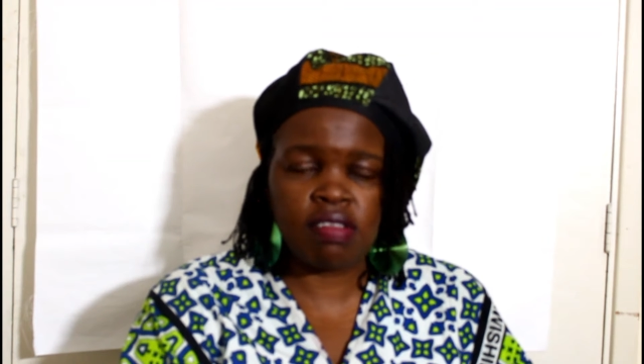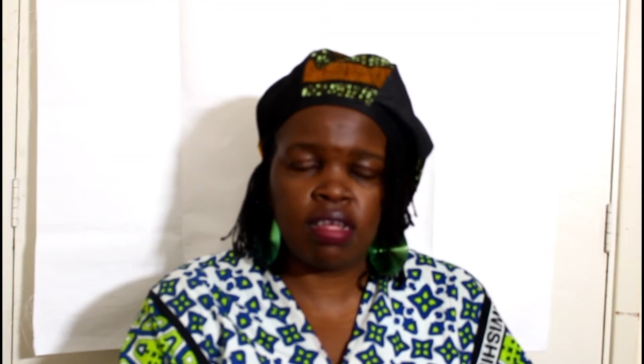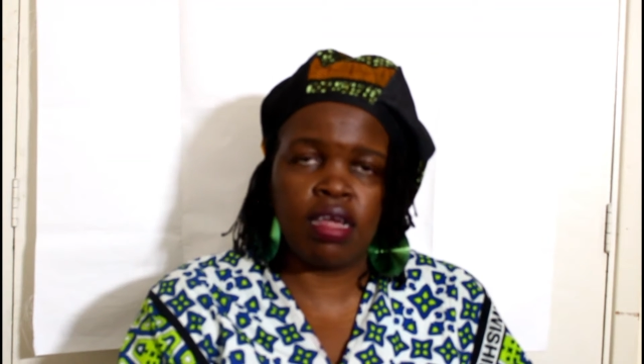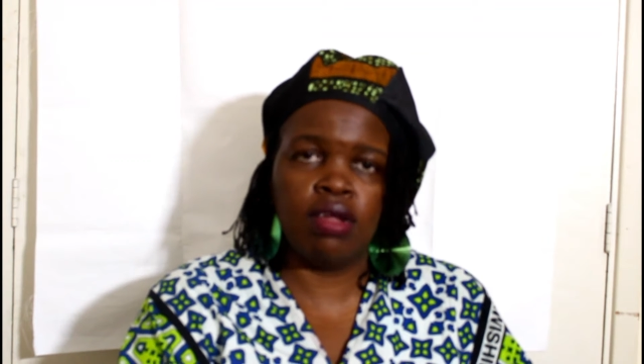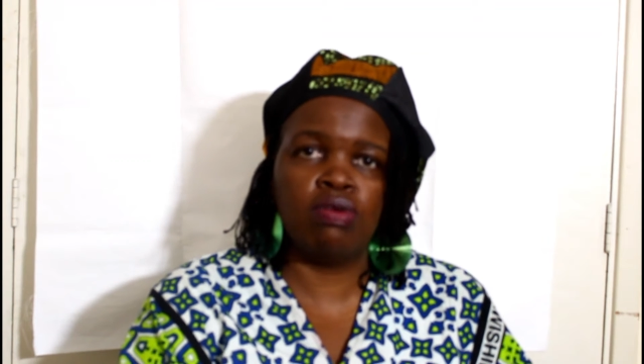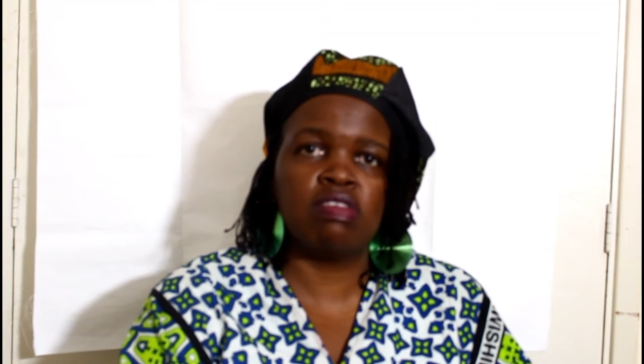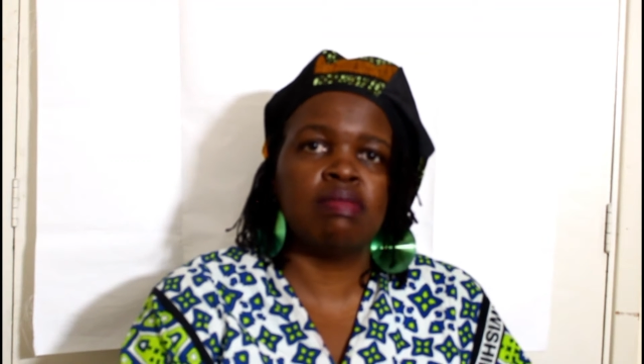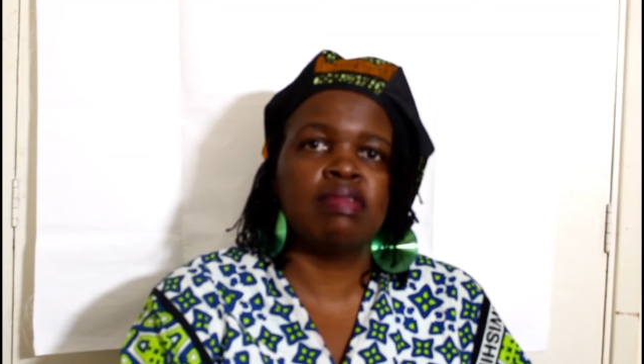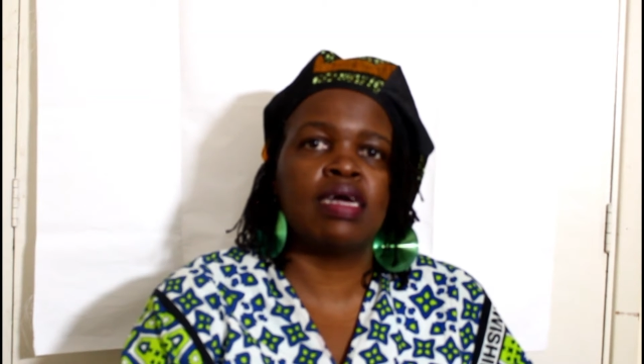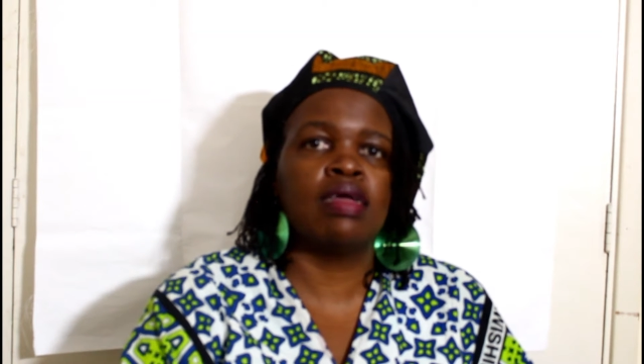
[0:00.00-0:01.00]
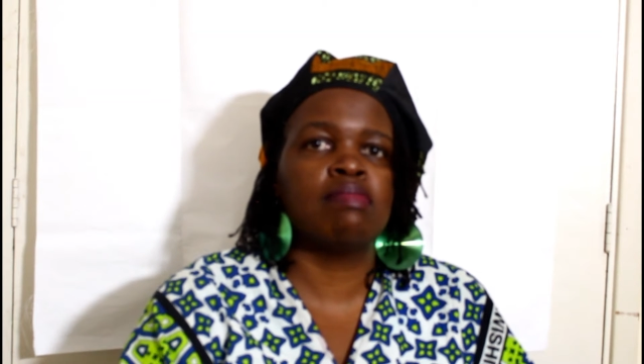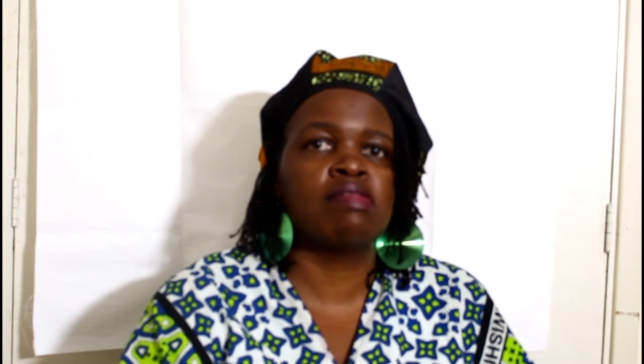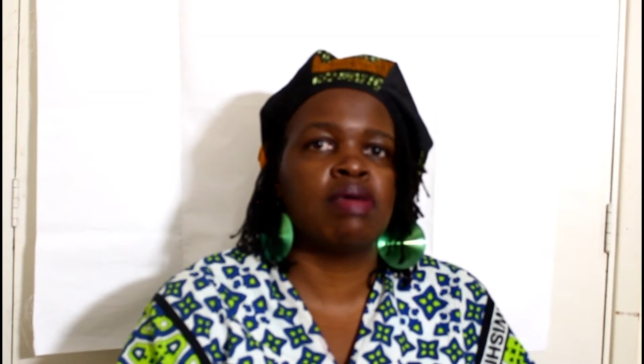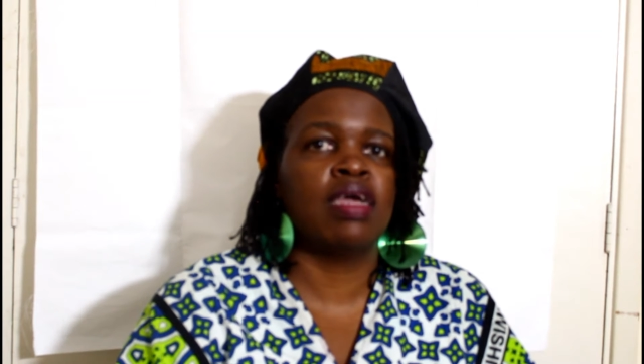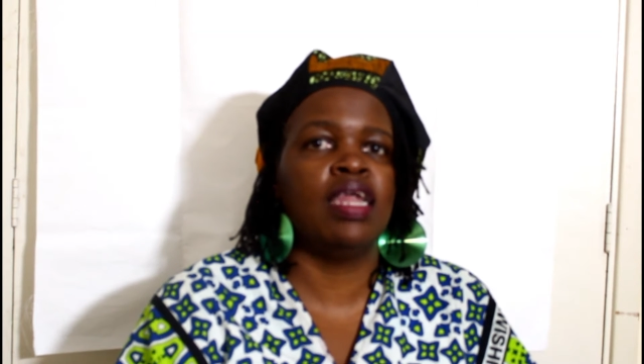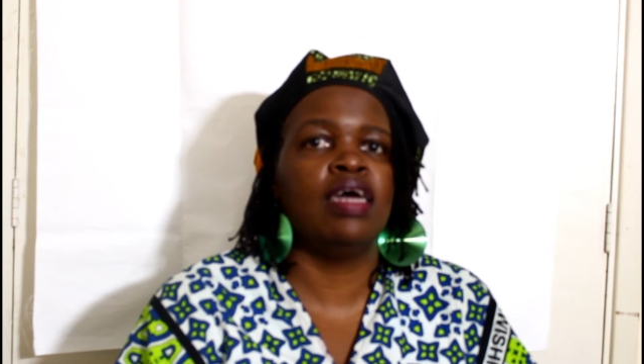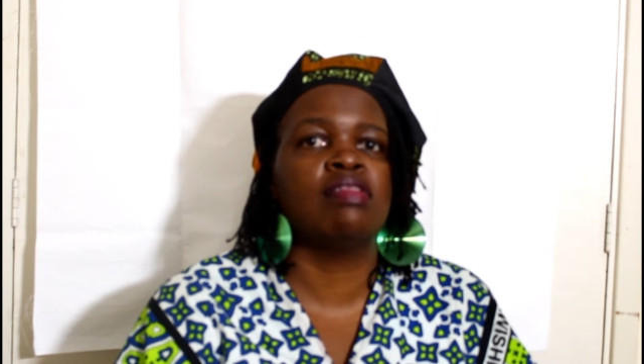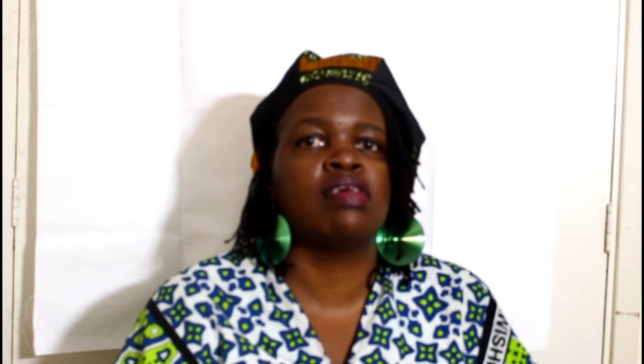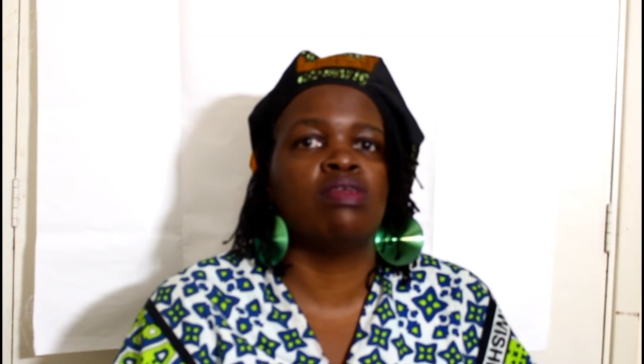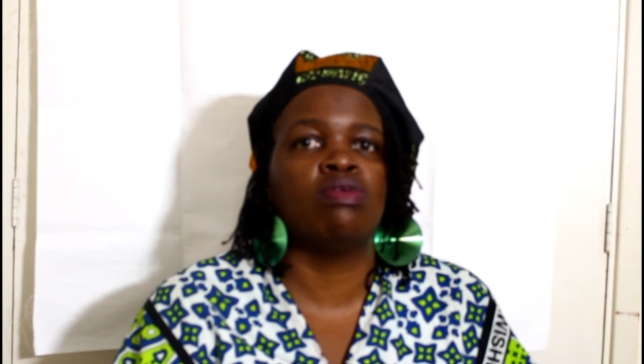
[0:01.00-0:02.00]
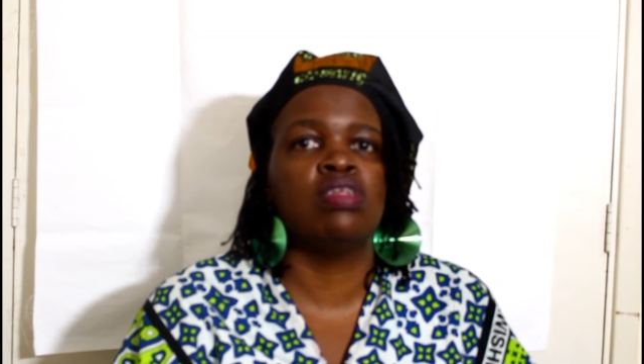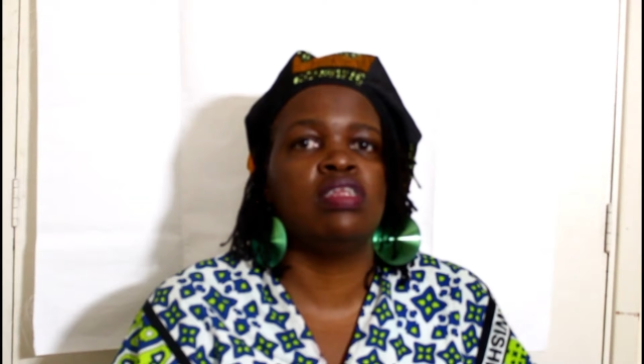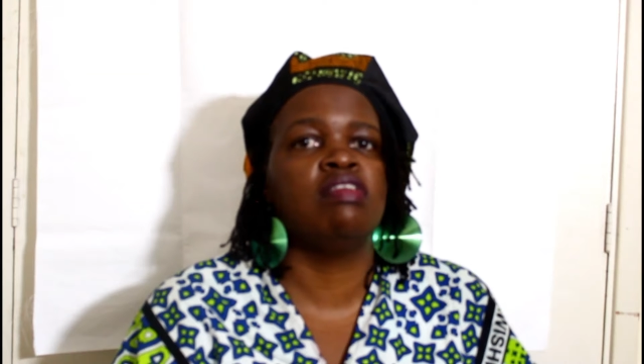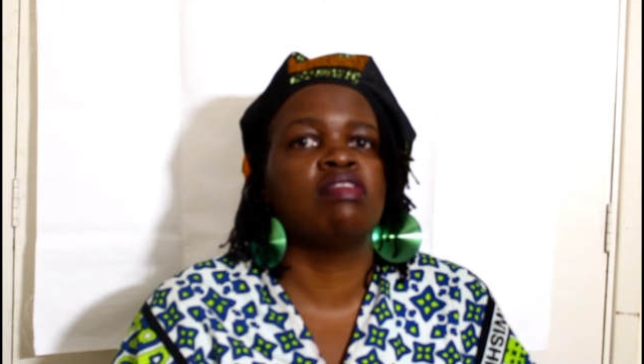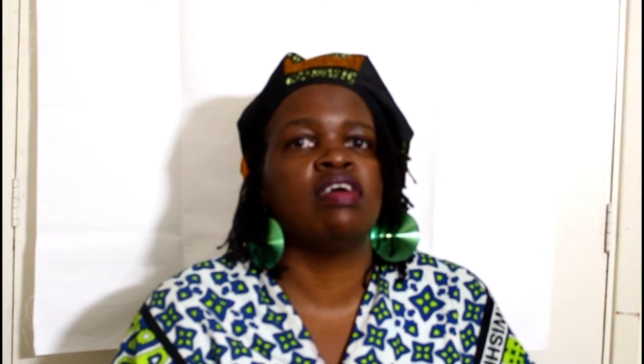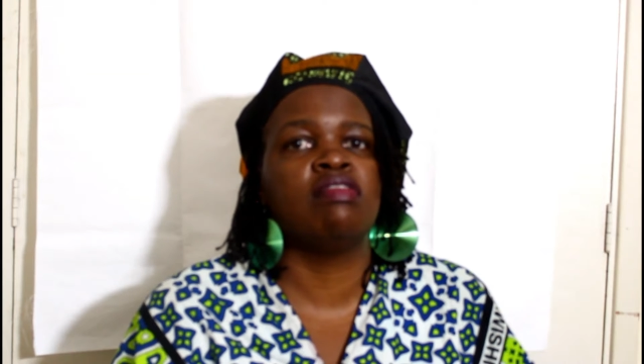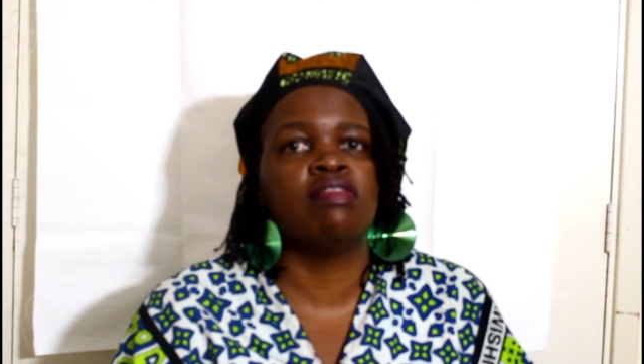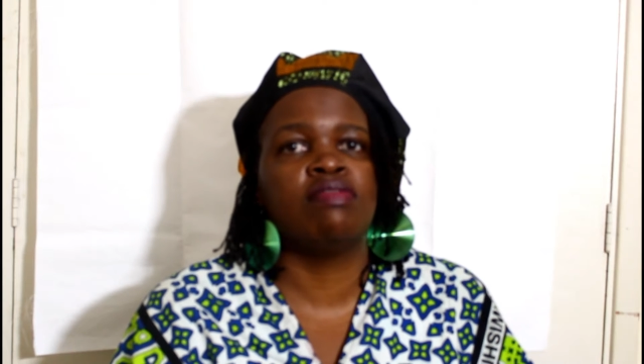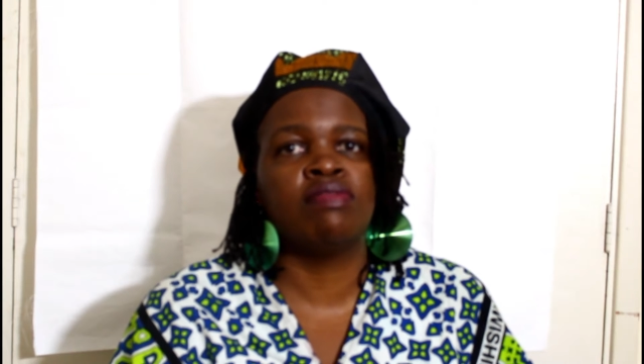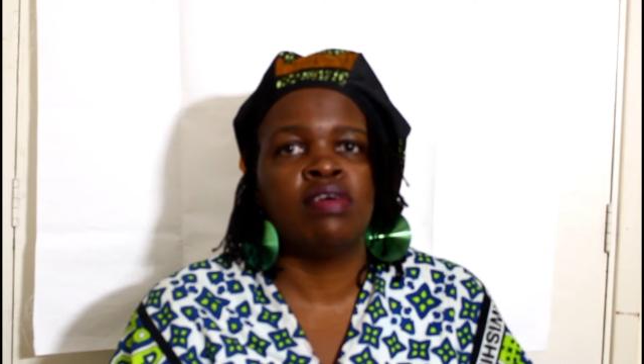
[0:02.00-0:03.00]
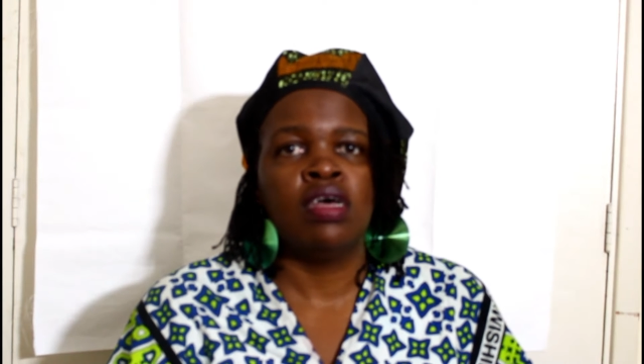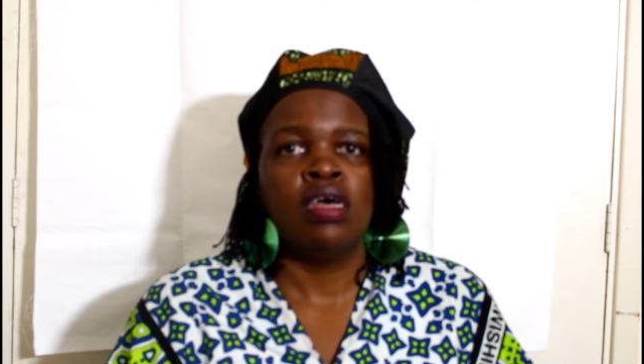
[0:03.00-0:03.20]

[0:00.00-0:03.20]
and I know sometimes my clients are not decisive